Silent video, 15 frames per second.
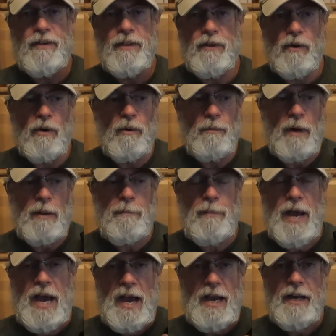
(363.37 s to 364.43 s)
it on my
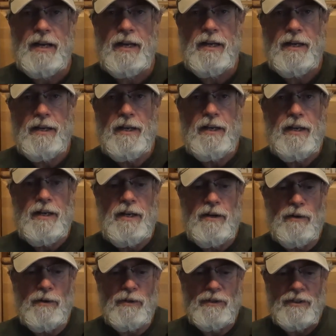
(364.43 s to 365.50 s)
pack
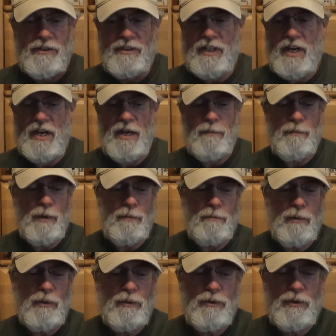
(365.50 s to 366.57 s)
here on the side,
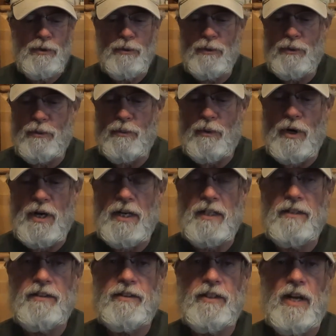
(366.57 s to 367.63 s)
but Bluetooth
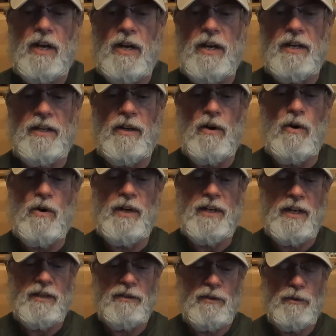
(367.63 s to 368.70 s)
wise, all I
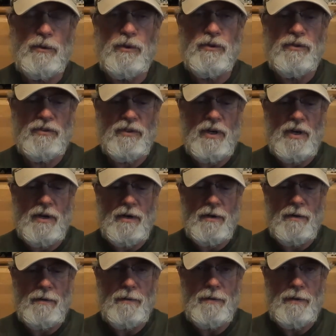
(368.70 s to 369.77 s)
got to do is
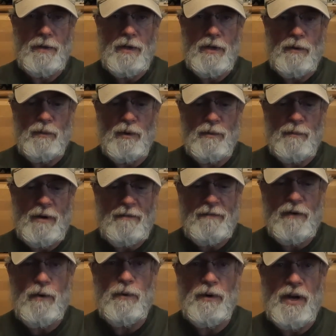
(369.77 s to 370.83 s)
with my
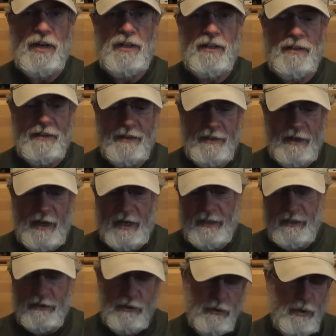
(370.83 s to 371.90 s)
phone I
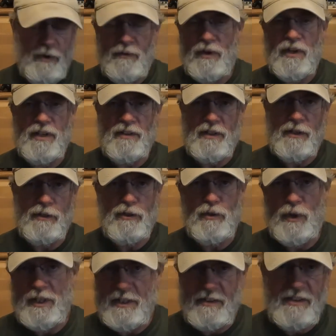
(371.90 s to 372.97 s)
can do everything there.
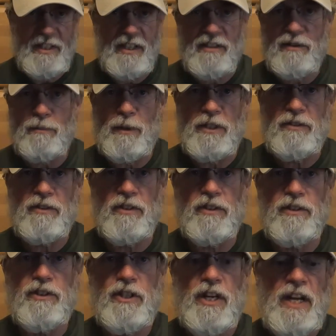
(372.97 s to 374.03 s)
So I can text message,